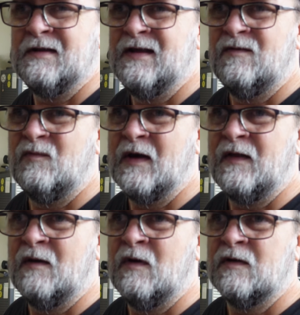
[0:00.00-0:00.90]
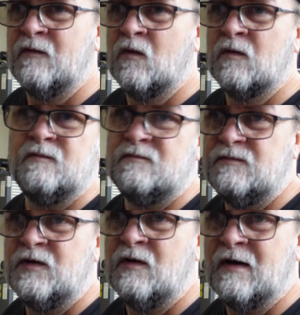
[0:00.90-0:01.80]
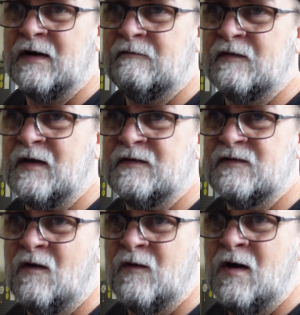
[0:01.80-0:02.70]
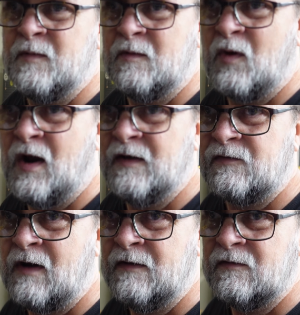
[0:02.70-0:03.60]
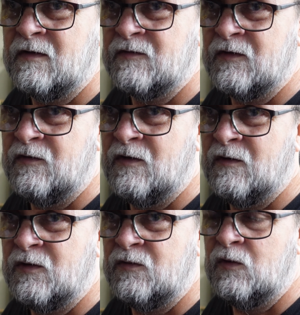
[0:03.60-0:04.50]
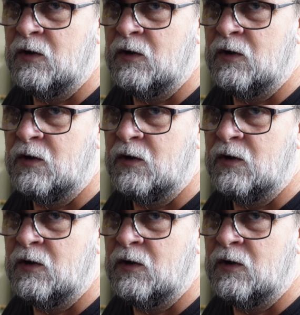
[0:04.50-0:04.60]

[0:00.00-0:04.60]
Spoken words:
didn't pay that much for them. You know how everything's gone up in price, right? Because of you know who.